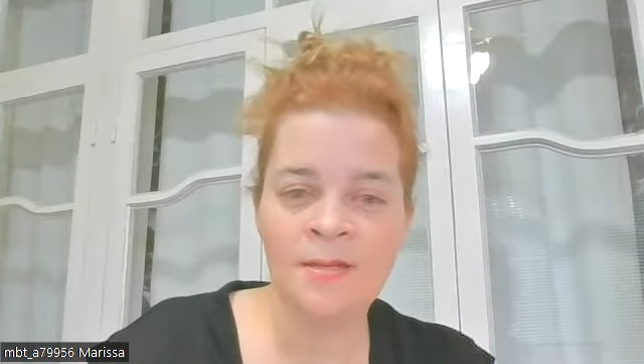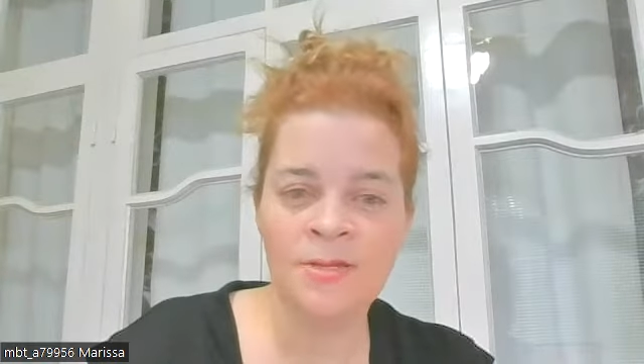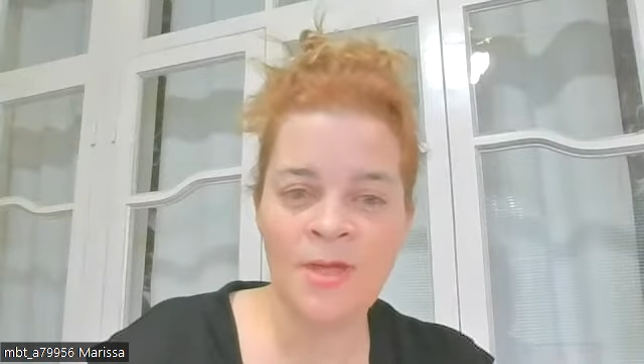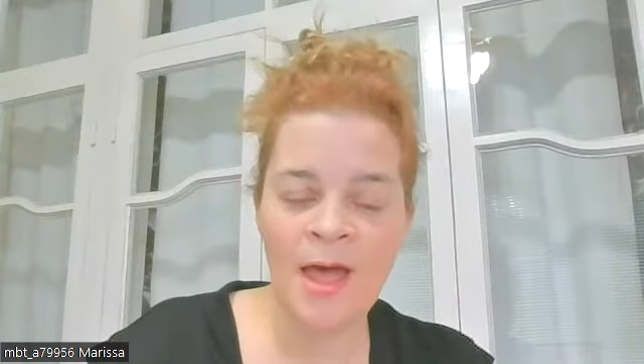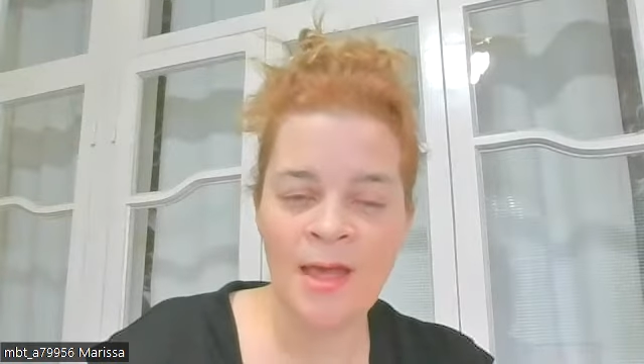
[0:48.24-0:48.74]
so
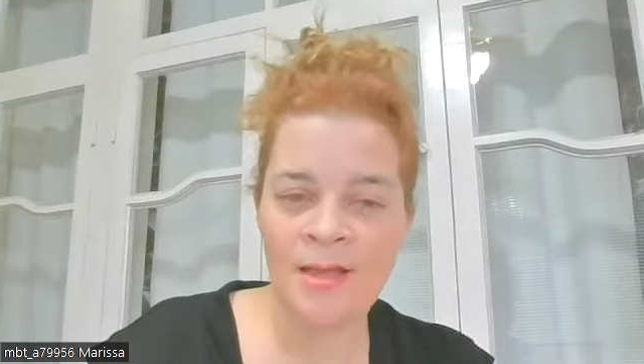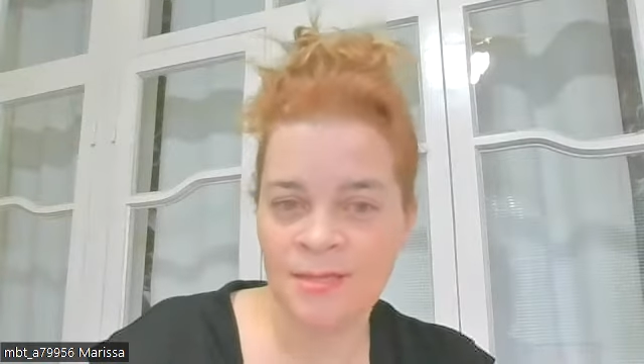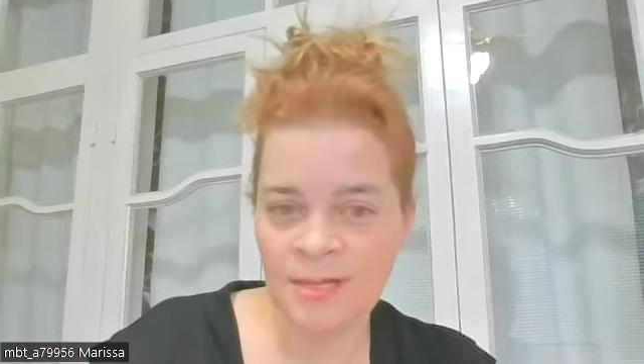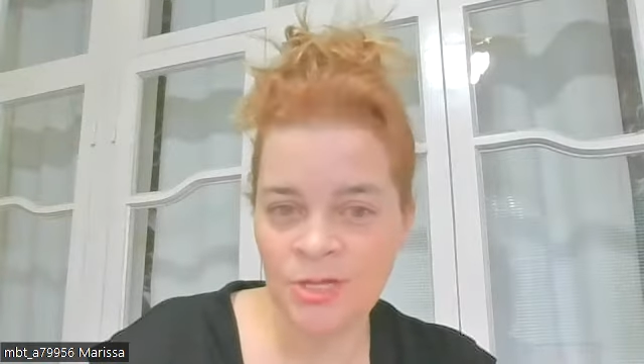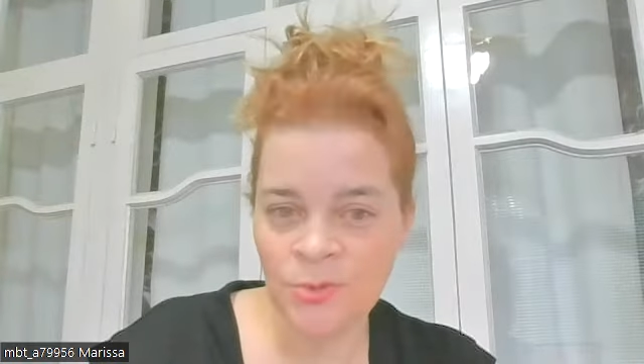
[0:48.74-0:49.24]
that I can
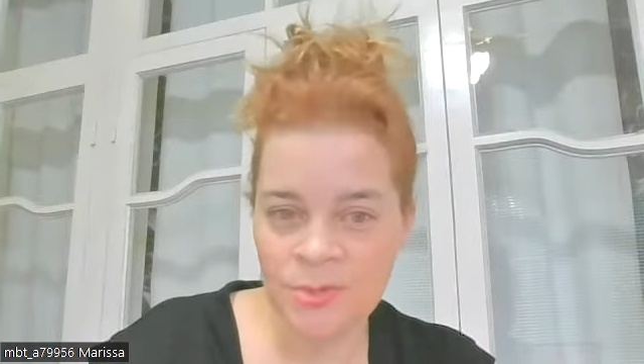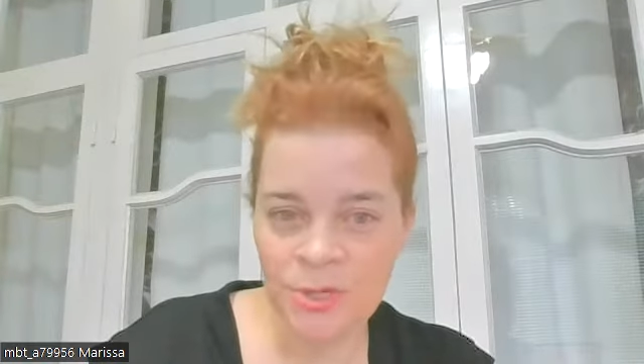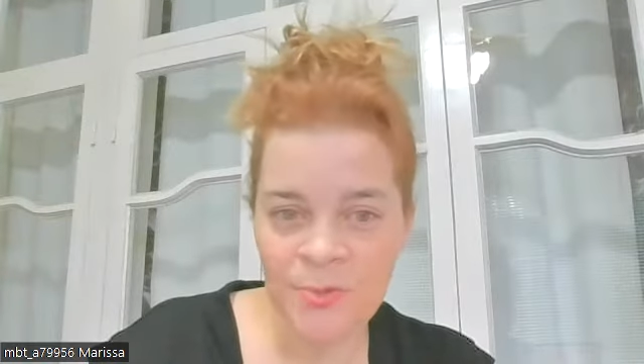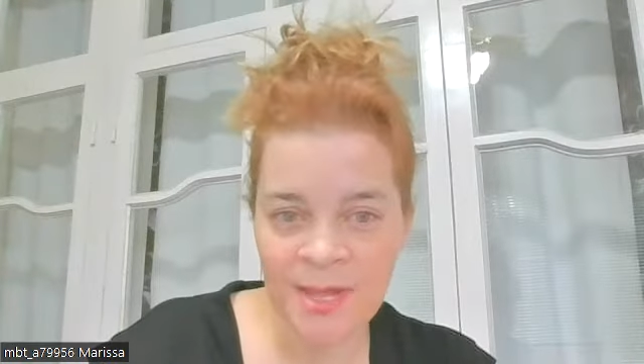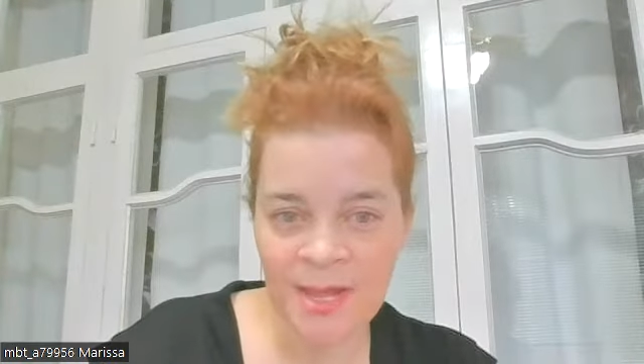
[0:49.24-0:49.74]
send you
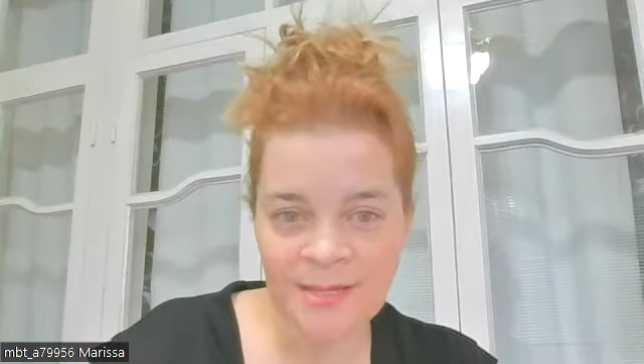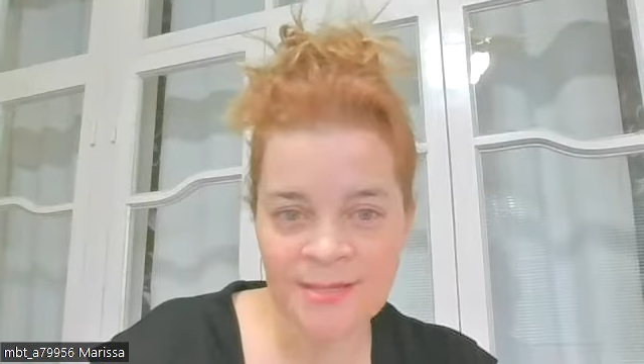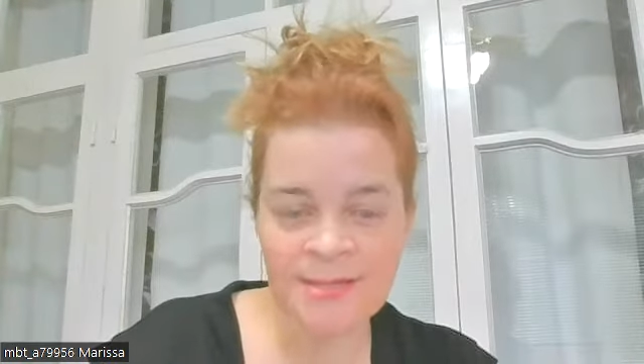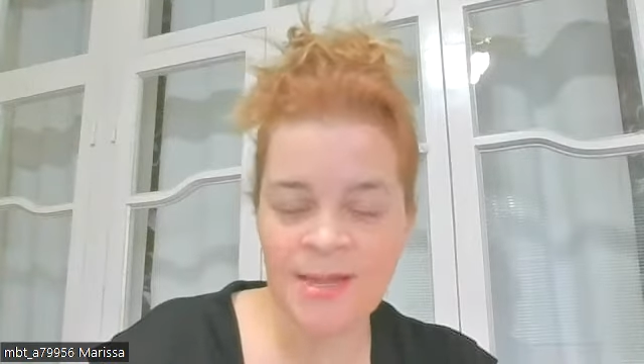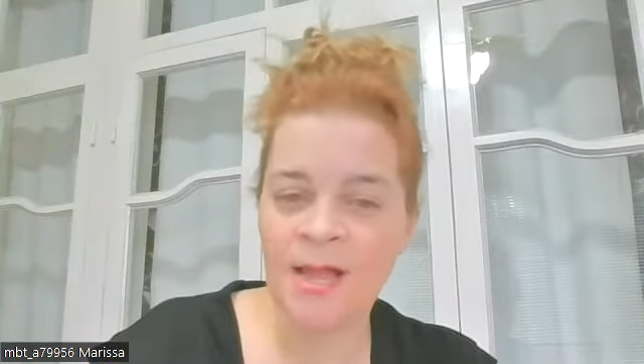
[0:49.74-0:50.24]
Zoom
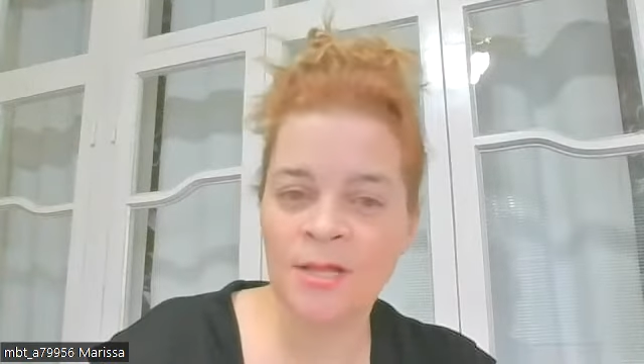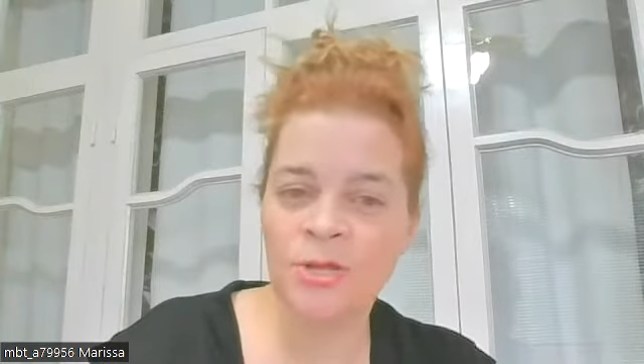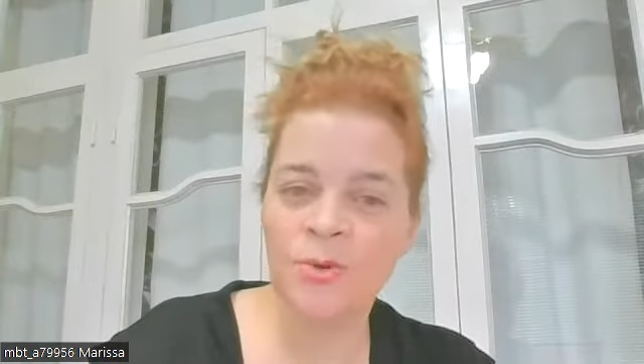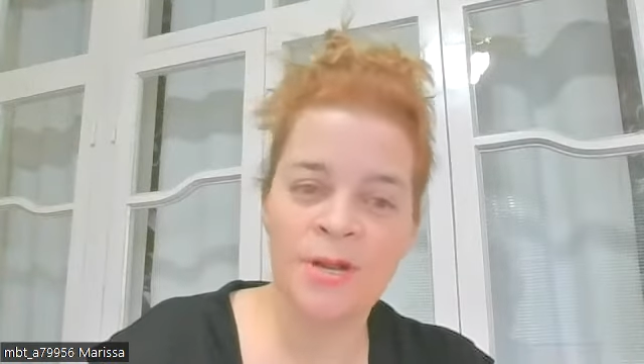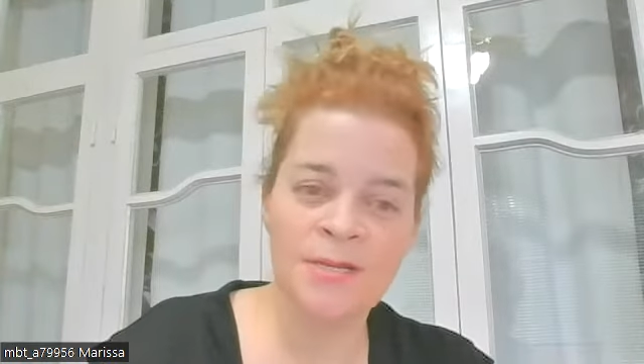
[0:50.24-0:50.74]
links and
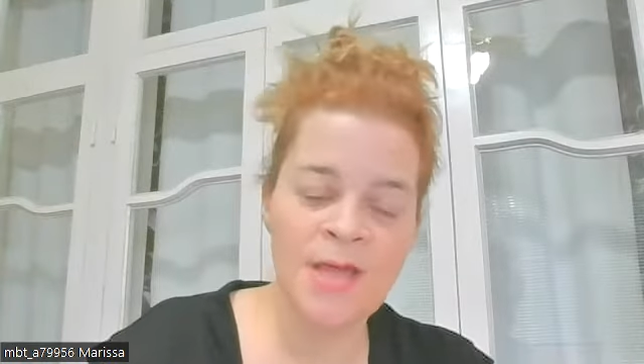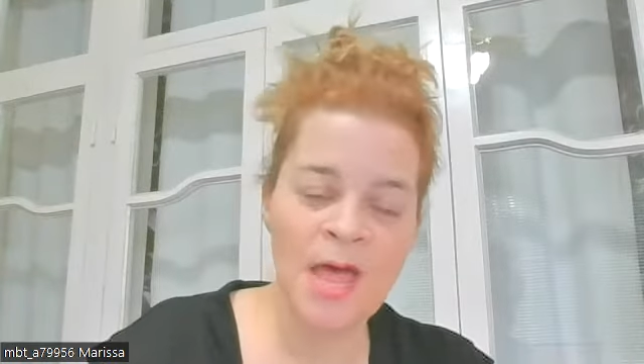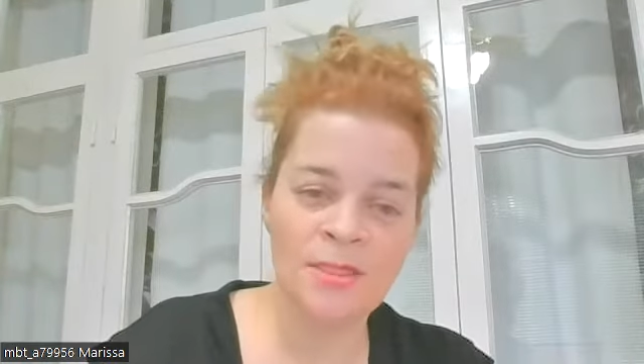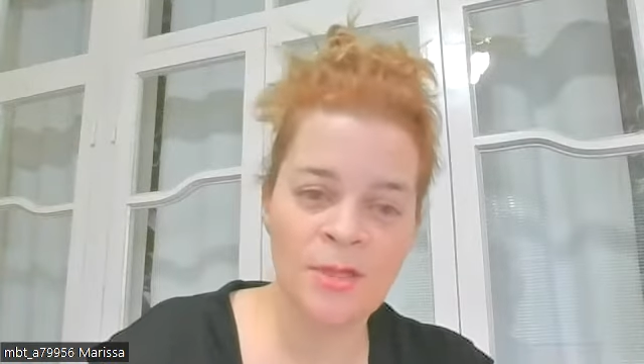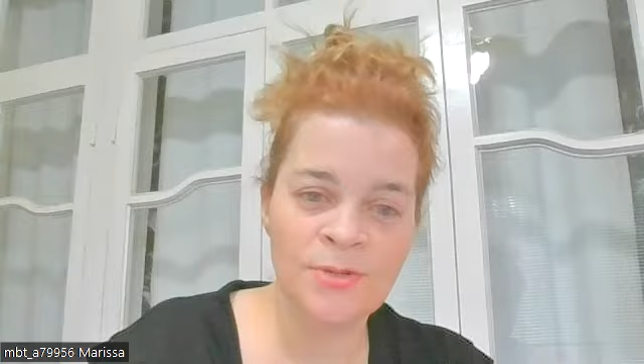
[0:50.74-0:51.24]
you can
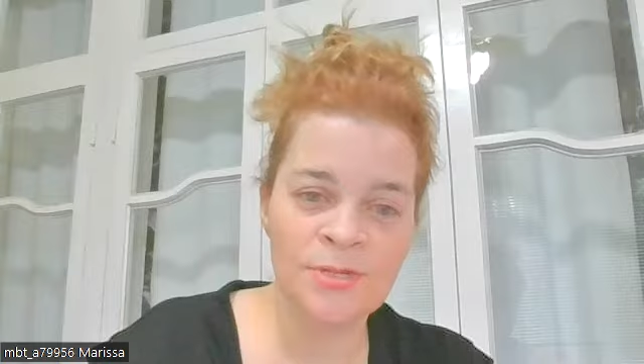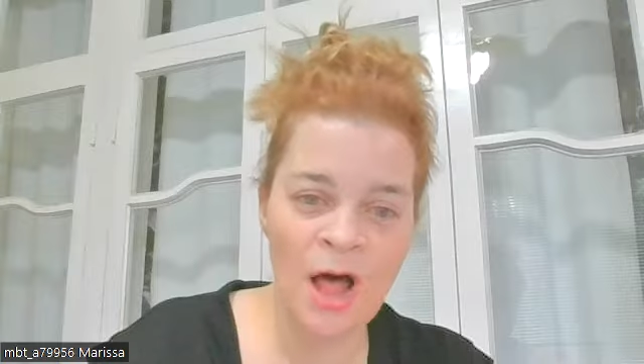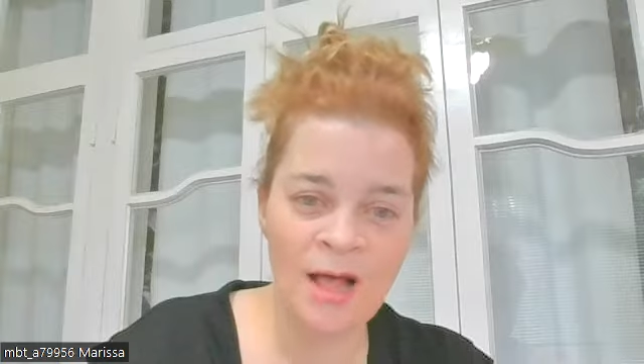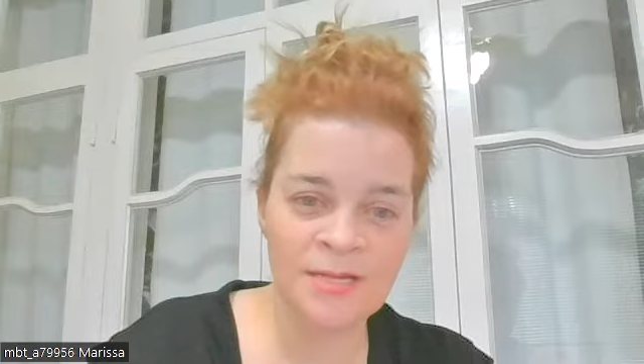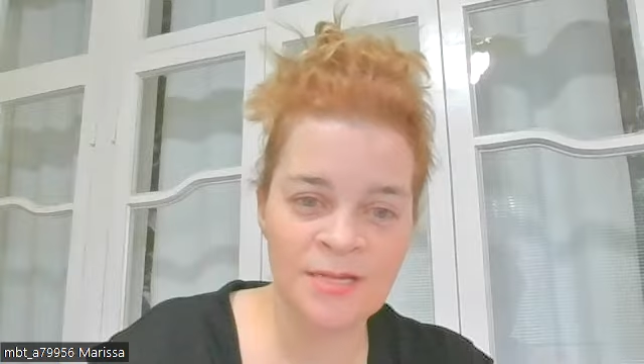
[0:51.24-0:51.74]
attend those
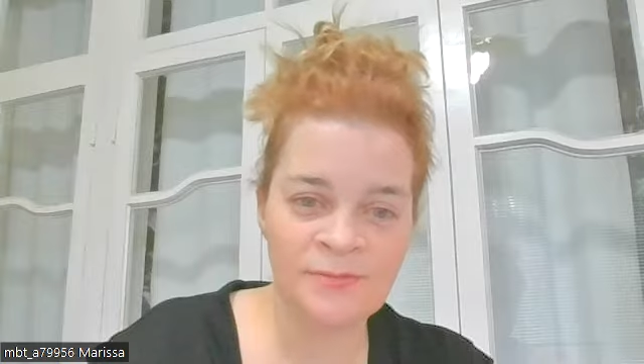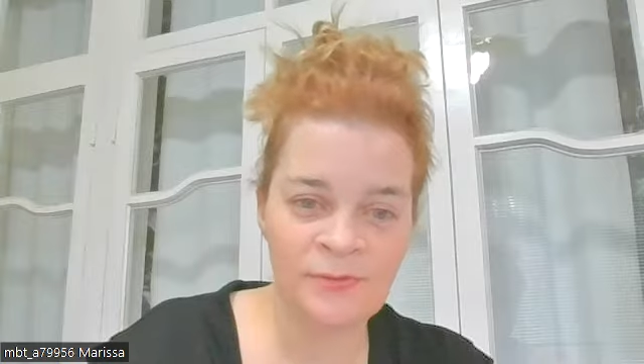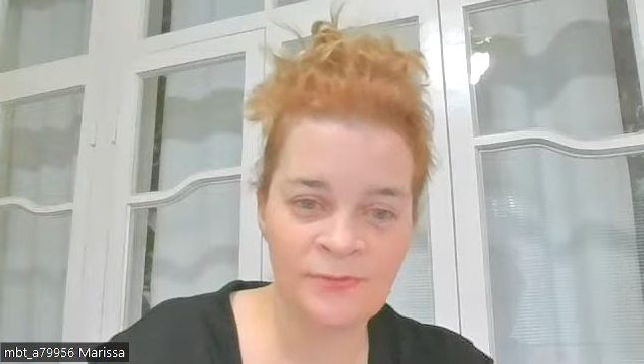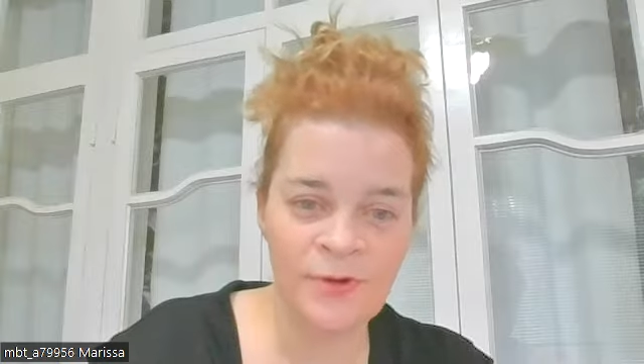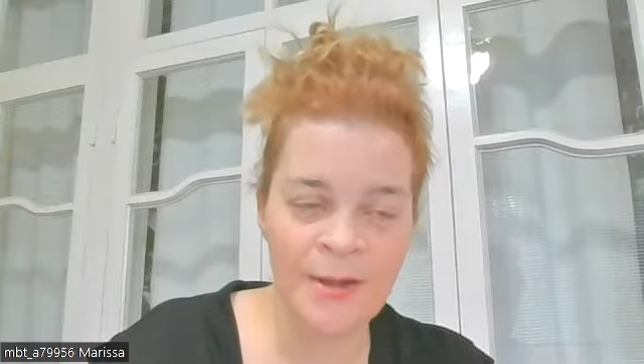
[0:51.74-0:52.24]
classes
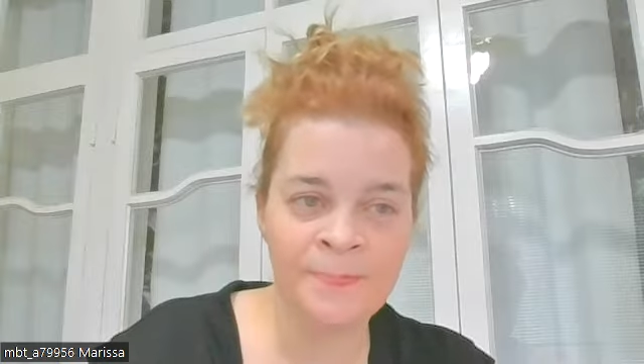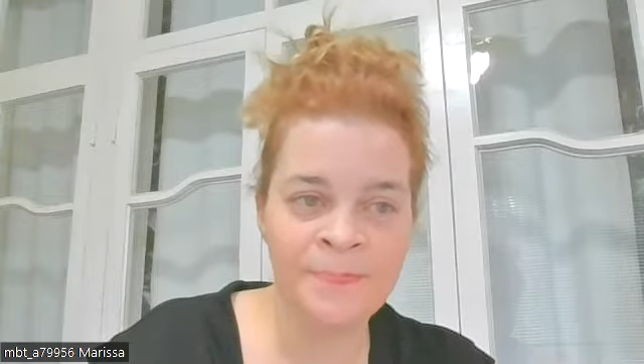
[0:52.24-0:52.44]
for free.